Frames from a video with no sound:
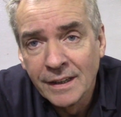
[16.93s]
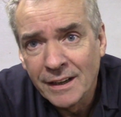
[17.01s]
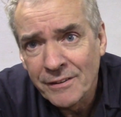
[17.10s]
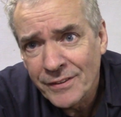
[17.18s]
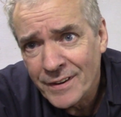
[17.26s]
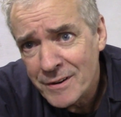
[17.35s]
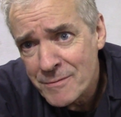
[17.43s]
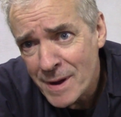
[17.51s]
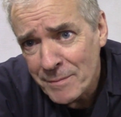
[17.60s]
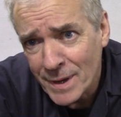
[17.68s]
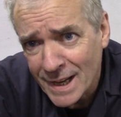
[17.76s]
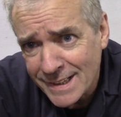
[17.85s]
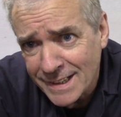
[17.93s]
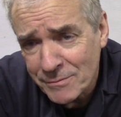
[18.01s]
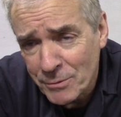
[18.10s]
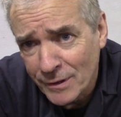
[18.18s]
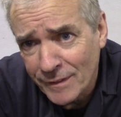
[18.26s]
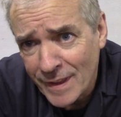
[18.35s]
Now if you can remember, I
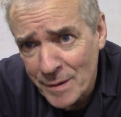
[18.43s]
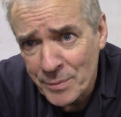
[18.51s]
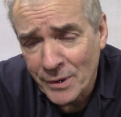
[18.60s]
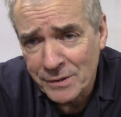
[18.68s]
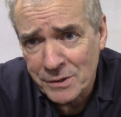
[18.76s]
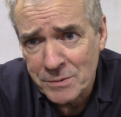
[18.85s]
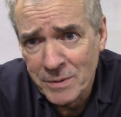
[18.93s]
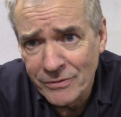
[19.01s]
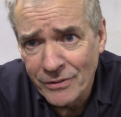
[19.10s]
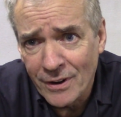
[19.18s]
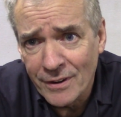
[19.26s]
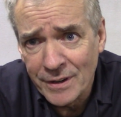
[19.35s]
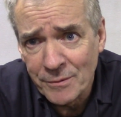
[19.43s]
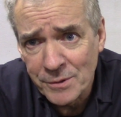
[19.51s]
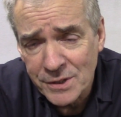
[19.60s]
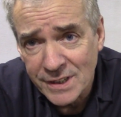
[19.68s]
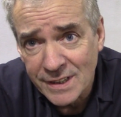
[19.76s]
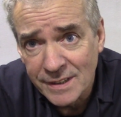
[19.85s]
did one of their products before. It
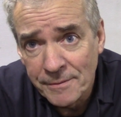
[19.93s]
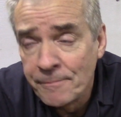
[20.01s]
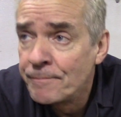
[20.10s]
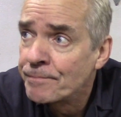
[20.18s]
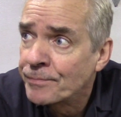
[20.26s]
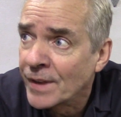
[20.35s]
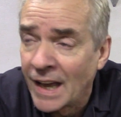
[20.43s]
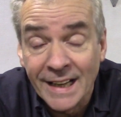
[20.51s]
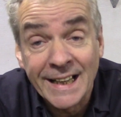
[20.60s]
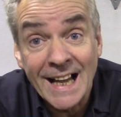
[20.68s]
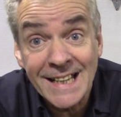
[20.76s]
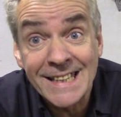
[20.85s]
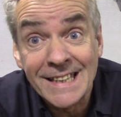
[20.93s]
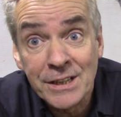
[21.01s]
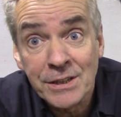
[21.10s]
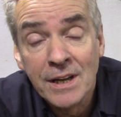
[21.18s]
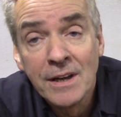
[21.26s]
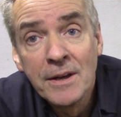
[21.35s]
was a
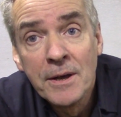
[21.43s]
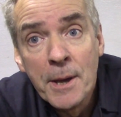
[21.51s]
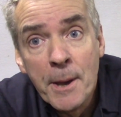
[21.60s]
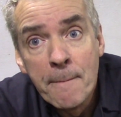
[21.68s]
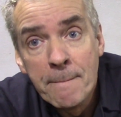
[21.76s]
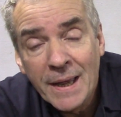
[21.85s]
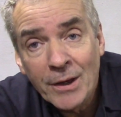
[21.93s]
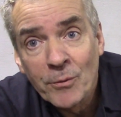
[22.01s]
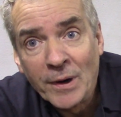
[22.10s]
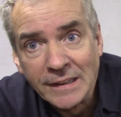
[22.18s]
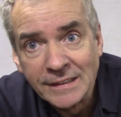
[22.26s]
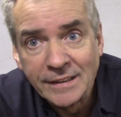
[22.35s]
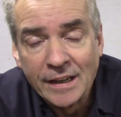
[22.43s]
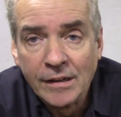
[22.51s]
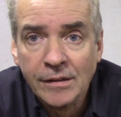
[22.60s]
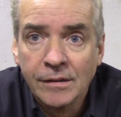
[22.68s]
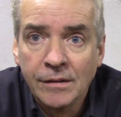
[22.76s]
gasless MIG welder.